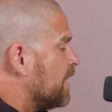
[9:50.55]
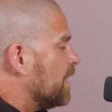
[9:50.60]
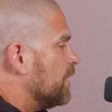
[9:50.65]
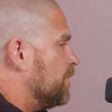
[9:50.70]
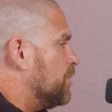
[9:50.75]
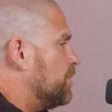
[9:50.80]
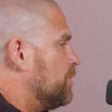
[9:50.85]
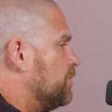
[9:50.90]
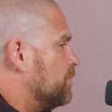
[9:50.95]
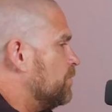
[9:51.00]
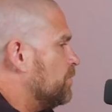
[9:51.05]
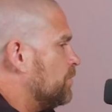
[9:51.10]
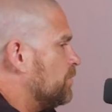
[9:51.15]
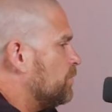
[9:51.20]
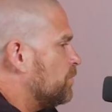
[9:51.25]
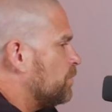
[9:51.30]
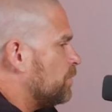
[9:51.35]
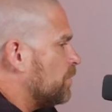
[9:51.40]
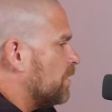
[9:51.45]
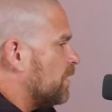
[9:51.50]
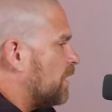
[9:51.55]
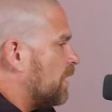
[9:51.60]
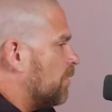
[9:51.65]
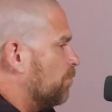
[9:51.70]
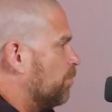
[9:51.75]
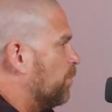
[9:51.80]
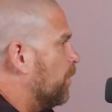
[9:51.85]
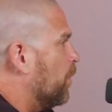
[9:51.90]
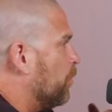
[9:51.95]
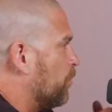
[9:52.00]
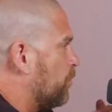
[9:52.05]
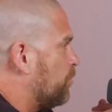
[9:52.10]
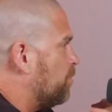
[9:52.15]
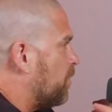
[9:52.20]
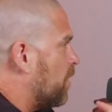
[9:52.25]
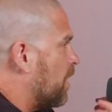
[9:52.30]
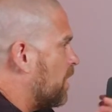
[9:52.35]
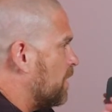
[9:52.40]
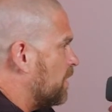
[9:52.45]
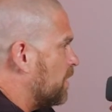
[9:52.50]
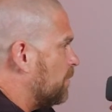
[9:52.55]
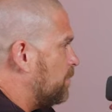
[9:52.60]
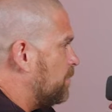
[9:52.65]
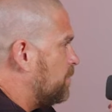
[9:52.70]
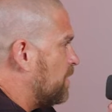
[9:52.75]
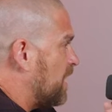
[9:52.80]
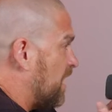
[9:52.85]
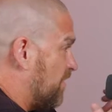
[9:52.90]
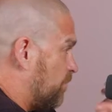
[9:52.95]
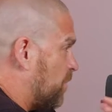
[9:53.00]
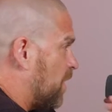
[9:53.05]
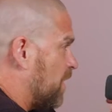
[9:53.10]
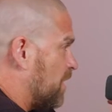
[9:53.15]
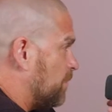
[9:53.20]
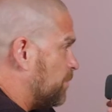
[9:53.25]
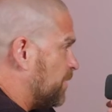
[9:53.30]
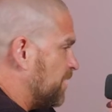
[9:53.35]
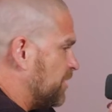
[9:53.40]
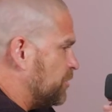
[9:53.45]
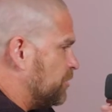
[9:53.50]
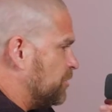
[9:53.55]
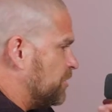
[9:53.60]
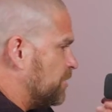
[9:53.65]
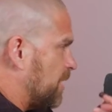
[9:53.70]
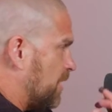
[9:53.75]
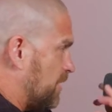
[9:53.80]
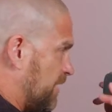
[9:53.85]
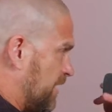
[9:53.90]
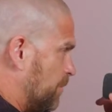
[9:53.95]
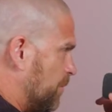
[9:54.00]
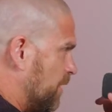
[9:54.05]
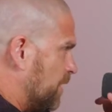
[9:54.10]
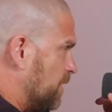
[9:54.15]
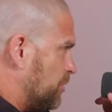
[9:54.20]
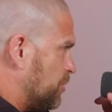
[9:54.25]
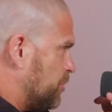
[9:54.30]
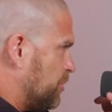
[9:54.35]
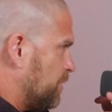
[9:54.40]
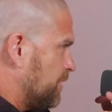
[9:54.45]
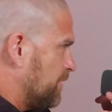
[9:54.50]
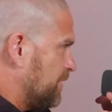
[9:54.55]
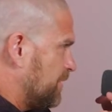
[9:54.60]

You both have brought up issues about image.